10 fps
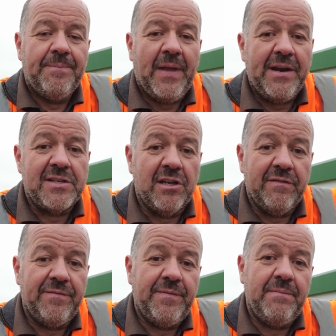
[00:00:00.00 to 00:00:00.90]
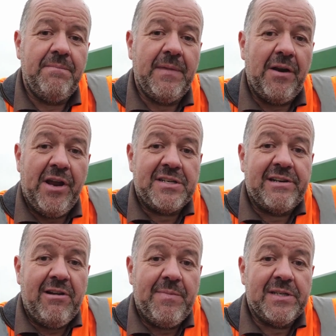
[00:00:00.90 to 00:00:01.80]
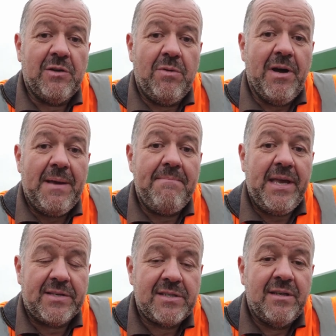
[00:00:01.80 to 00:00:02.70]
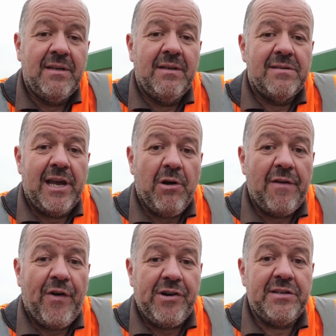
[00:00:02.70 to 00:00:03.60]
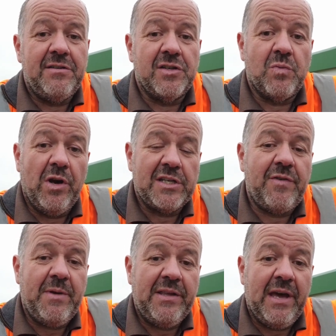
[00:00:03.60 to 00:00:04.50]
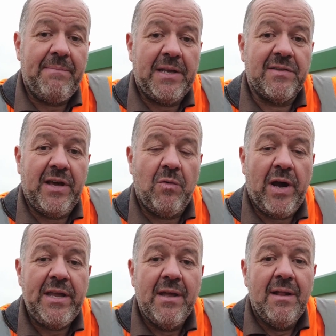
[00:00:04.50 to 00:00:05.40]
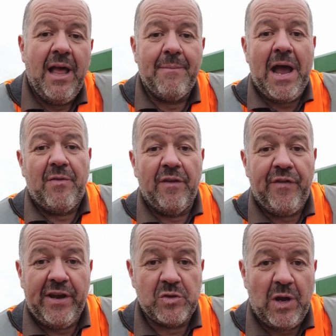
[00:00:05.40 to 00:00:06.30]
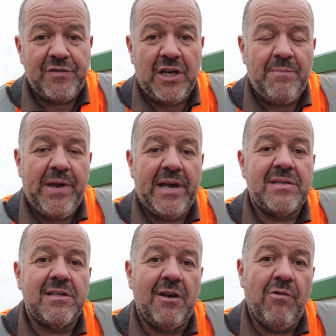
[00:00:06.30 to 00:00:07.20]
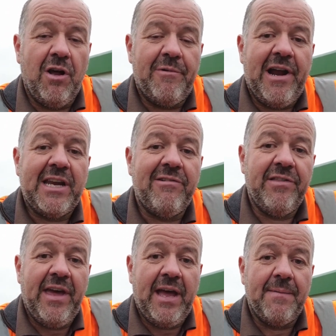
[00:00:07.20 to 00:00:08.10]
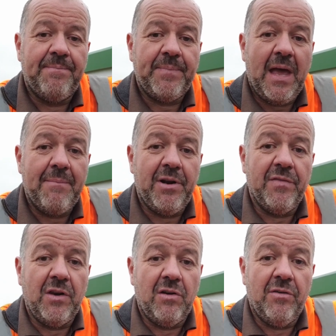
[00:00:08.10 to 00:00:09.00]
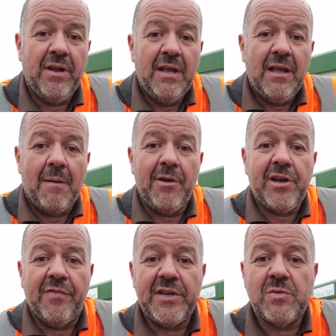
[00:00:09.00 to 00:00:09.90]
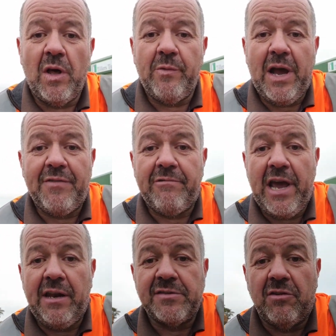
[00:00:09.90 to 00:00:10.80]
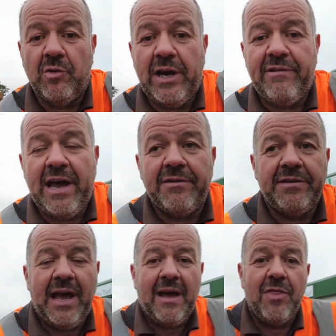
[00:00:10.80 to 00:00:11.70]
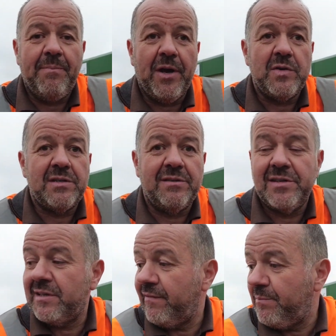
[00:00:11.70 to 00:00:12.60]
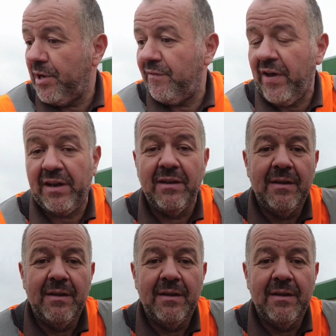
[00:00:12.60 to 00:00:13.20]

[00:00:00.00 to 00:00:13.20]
any sort of unnecessary bits that we might miss. So I find it just works for me that better that way. Out in the fields we have GPS, so we're a lot more accurate there. But on the lawn, I'm looking on this one that we have the railings all the way around, and the posts are just of the perfect